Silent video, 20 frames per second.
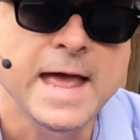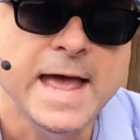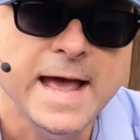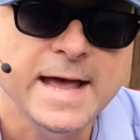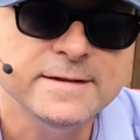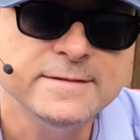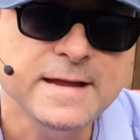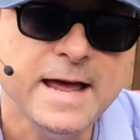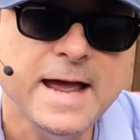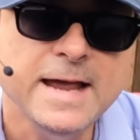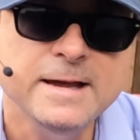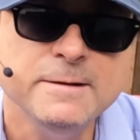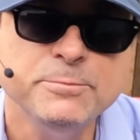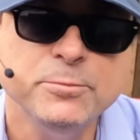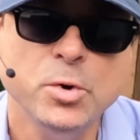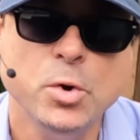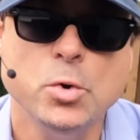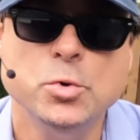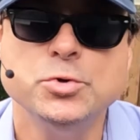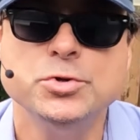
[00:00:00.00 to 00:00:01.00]
As I
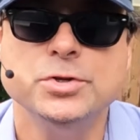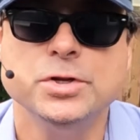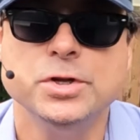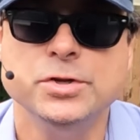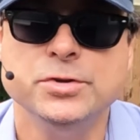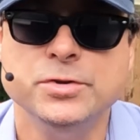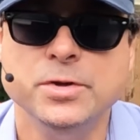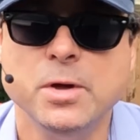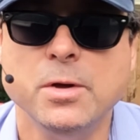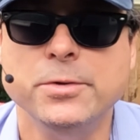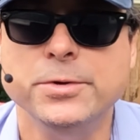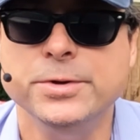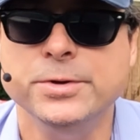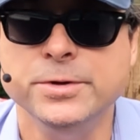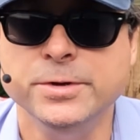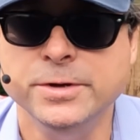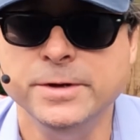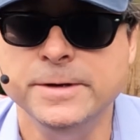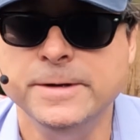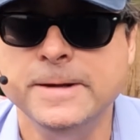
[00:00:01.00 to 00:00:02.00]
approached
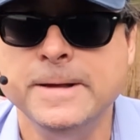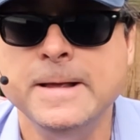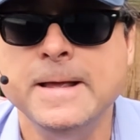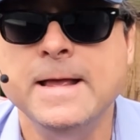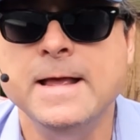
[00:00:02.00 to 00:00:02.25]
adulthood,